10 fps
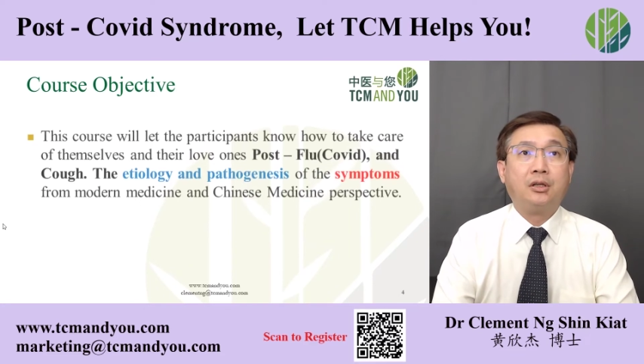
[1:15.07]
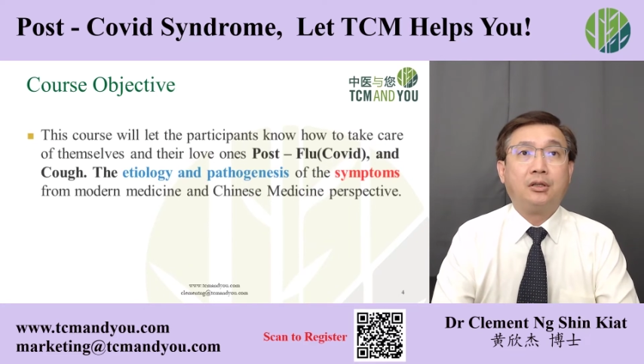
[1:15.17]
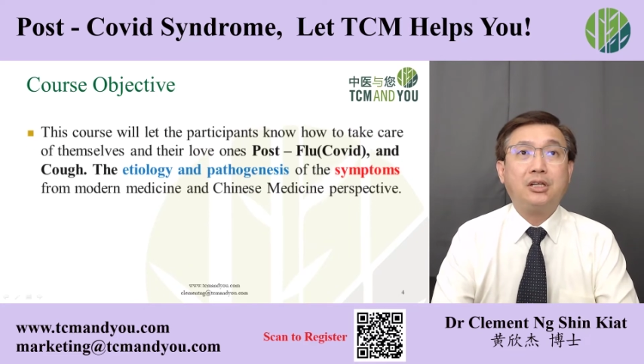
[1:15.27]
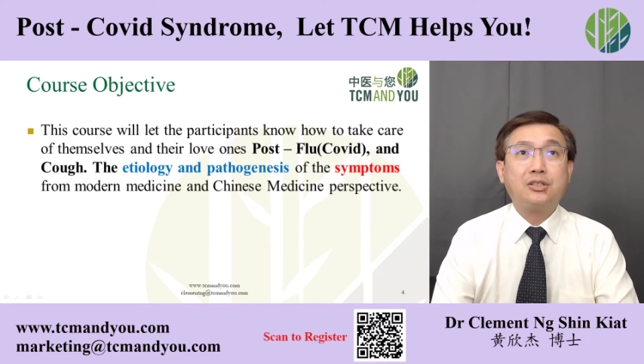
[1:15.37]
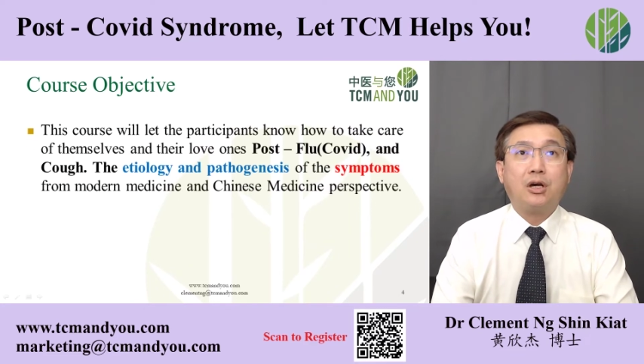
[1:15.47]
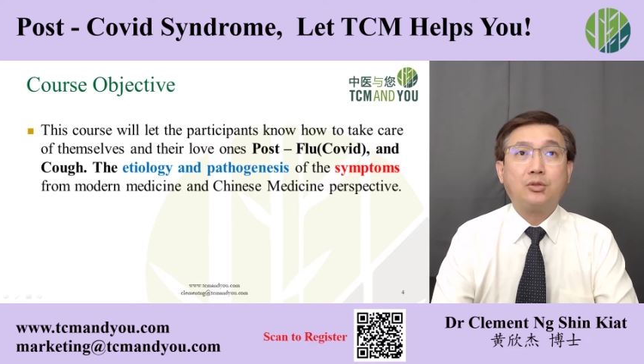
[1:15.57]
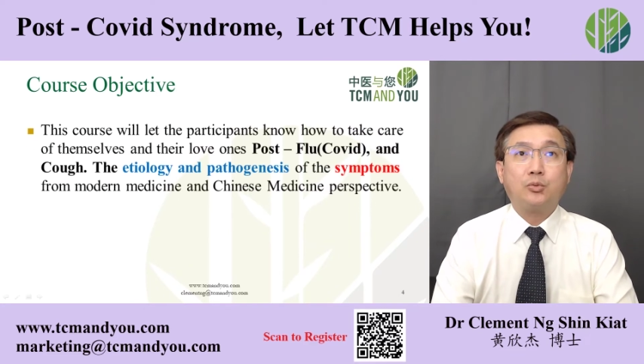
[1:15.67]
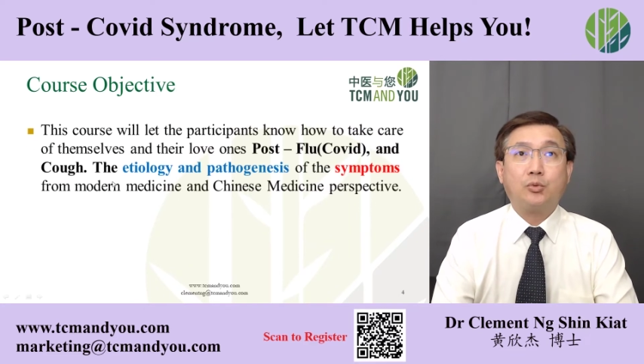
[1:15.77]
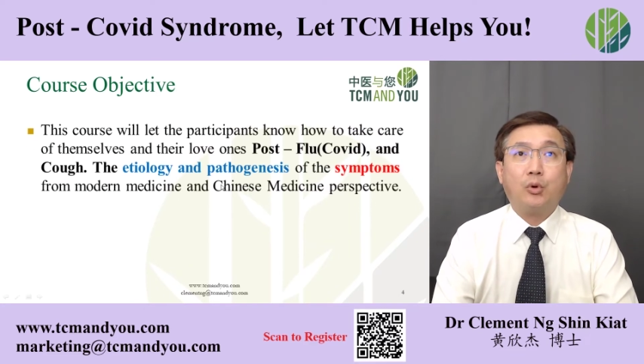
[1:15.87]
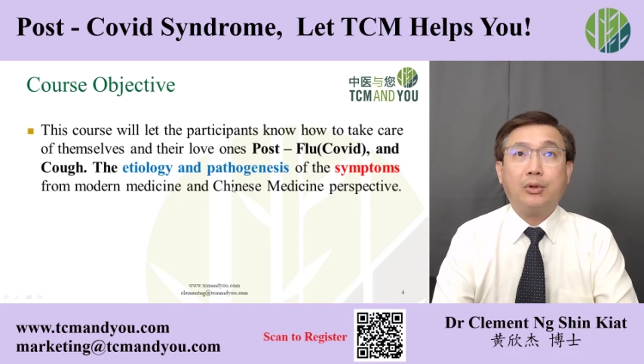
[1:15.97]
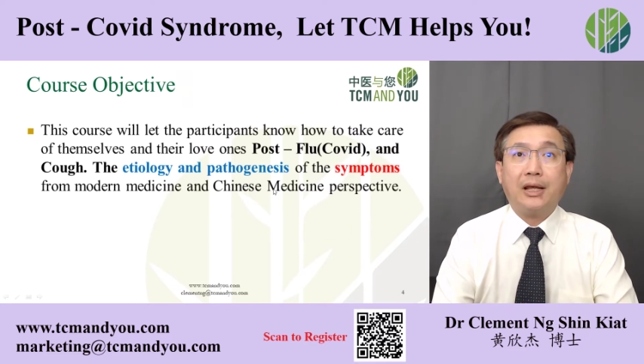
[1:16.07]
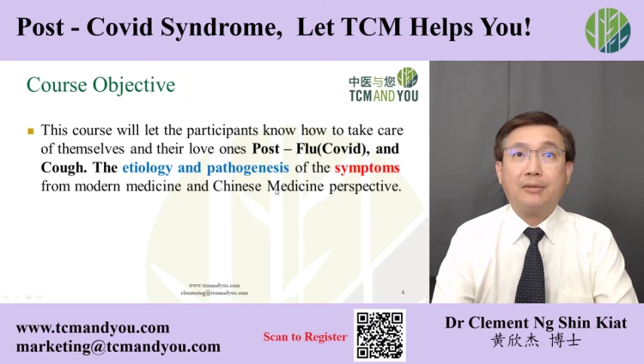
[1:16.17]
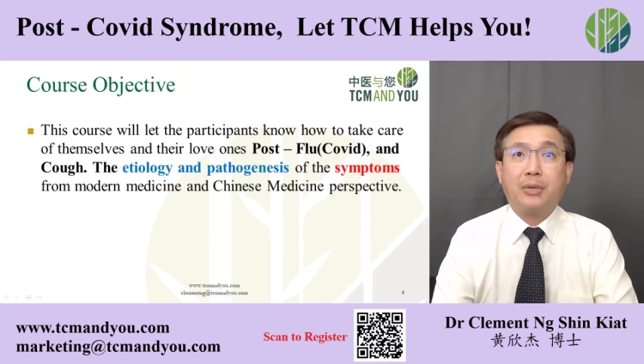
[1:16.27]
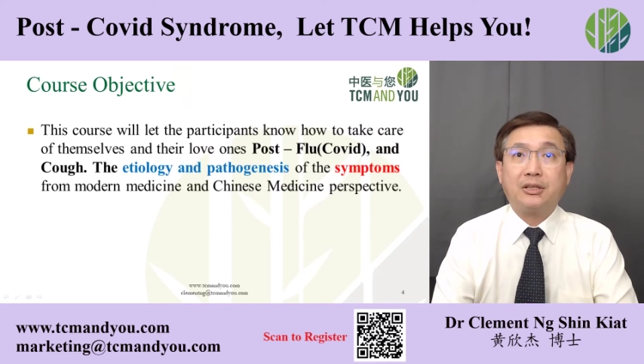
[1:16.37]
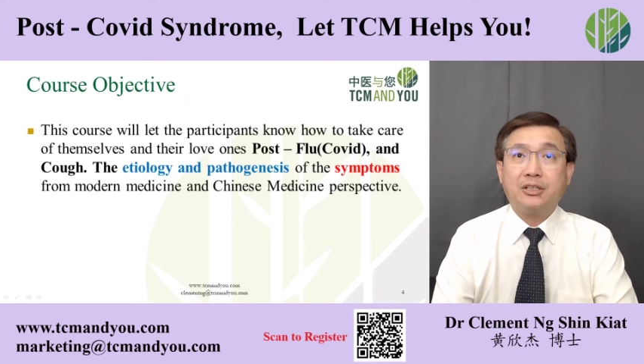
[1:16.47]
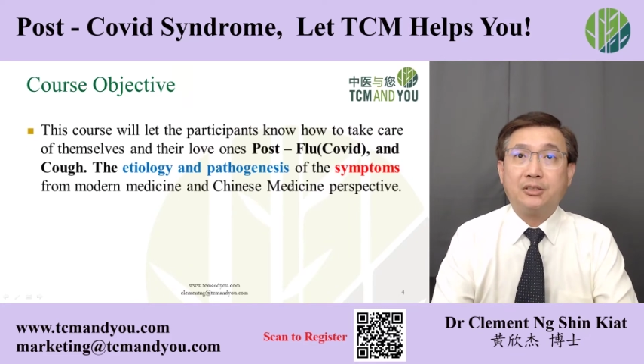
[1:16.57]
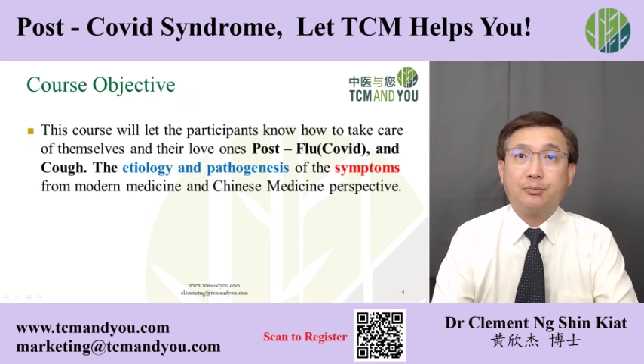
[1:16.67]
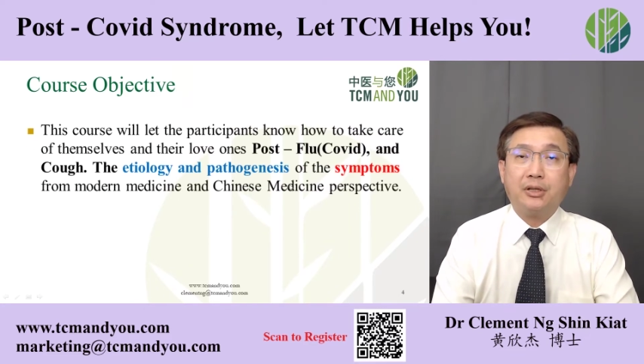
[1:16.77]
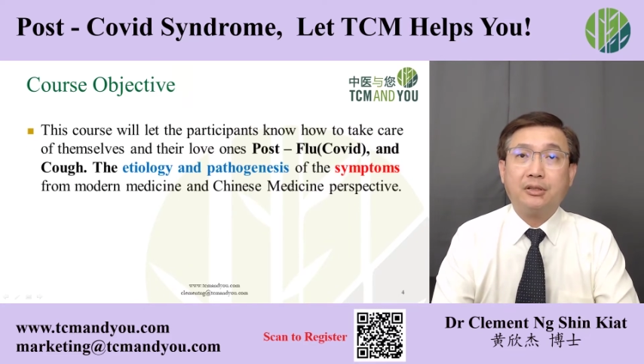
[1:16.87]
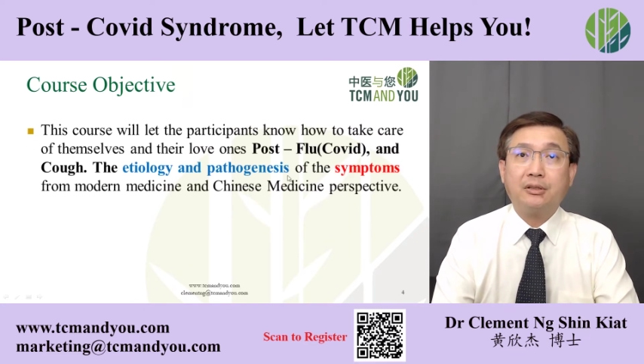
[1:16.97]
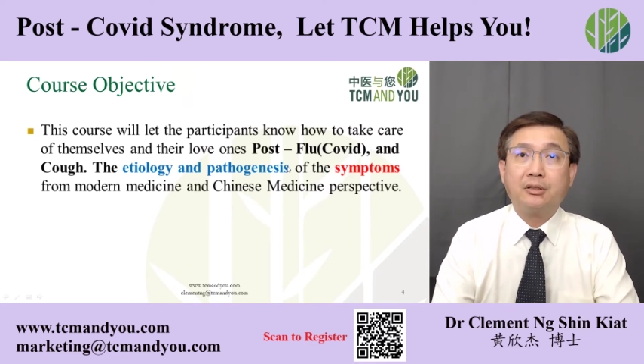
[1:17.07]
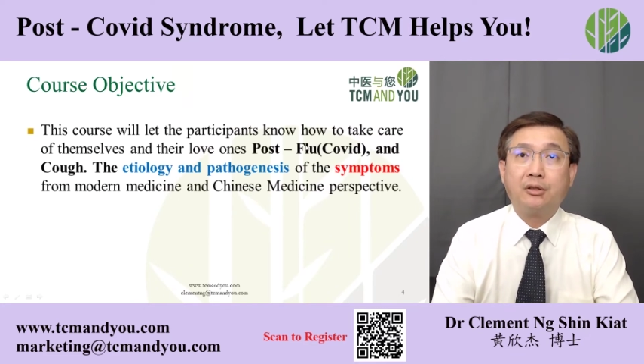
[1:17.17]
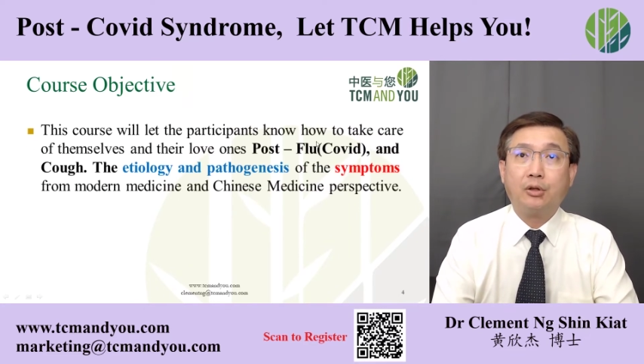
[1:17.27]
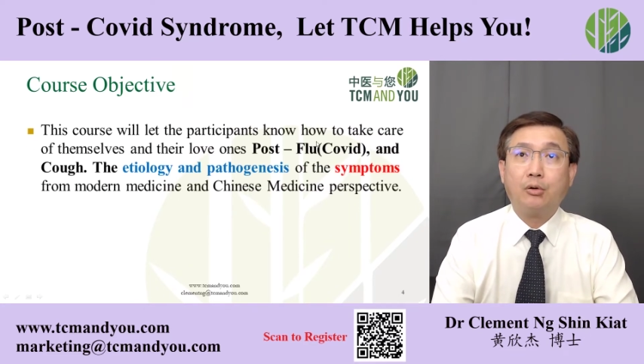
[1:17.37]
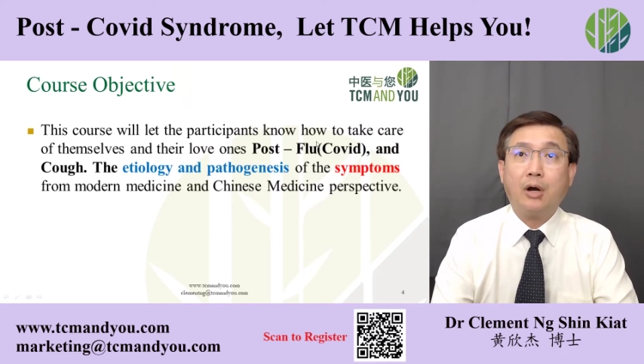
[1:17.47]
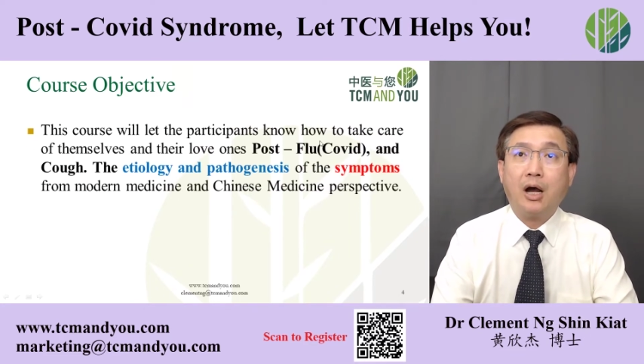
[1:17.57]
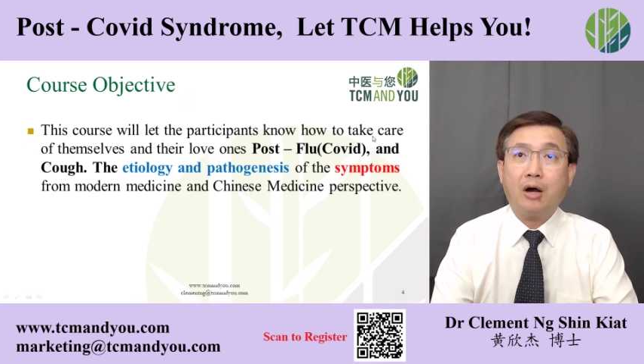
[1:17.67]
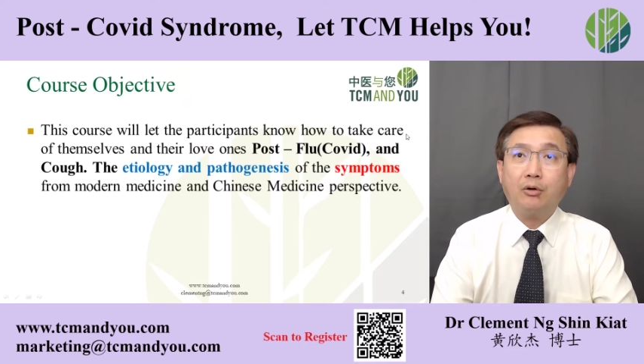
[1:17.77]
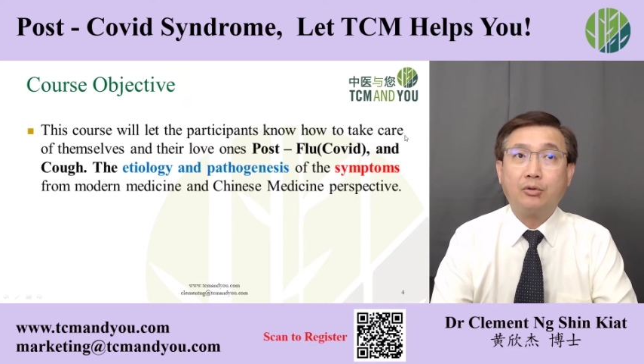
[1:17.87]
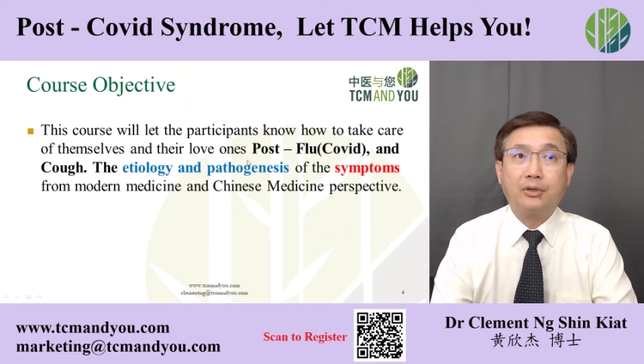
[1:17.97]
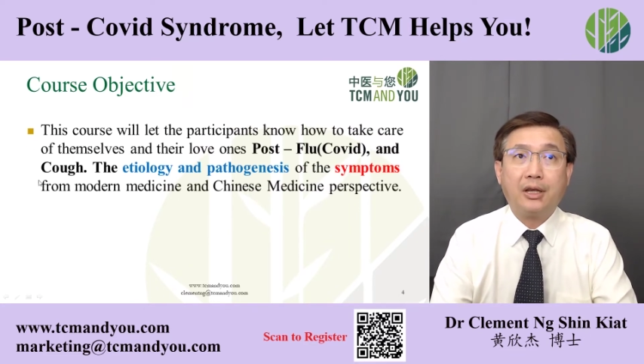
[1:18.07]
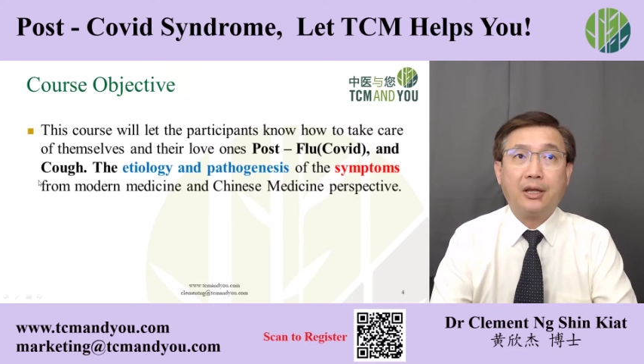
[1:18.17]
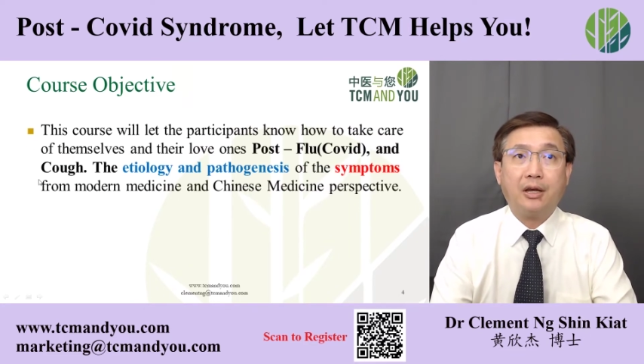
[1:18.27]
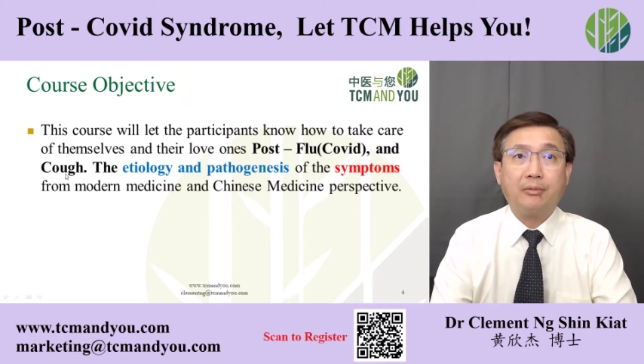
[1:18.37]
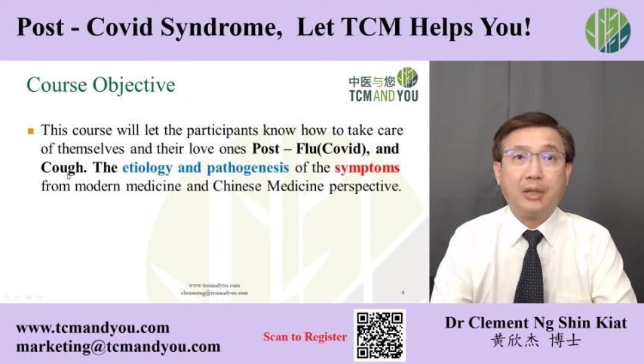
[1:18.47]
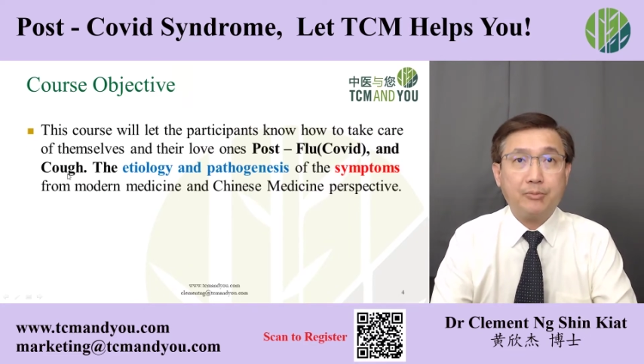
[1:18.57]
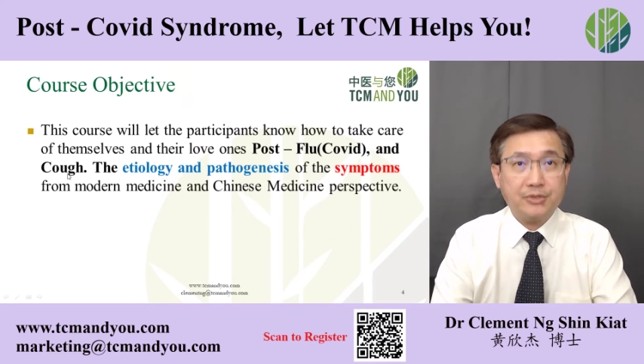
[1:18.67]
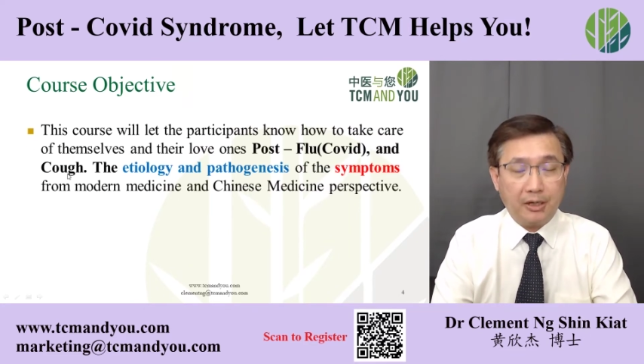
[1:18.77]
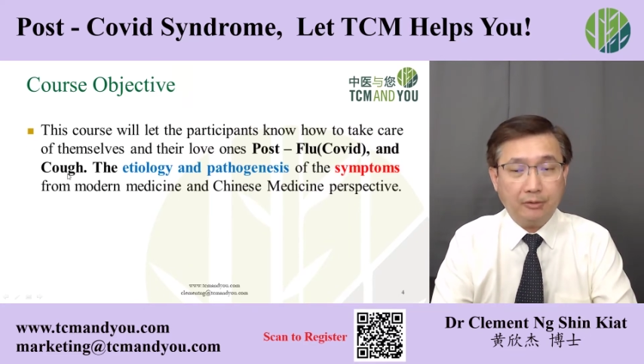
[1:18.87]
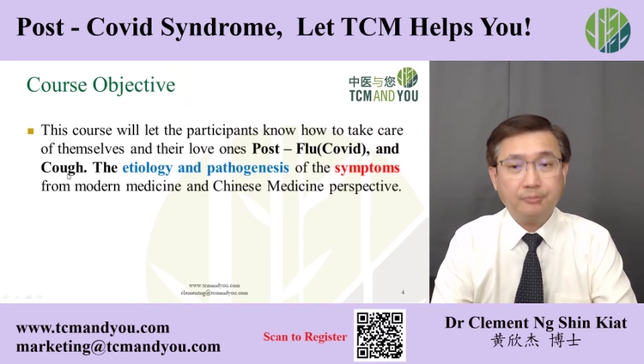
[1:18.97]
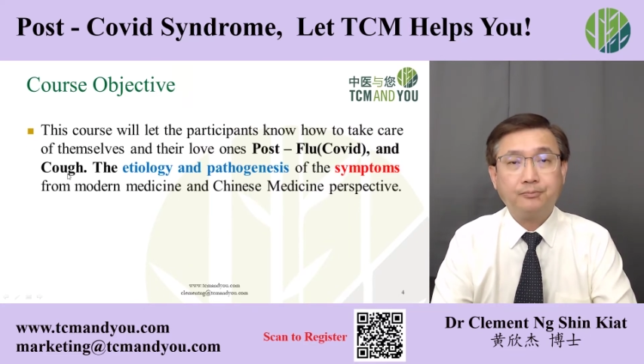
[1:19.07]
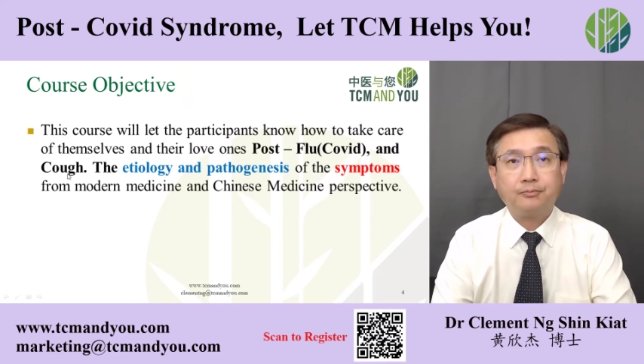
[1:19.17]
This course will let participants know how to take care of themselves,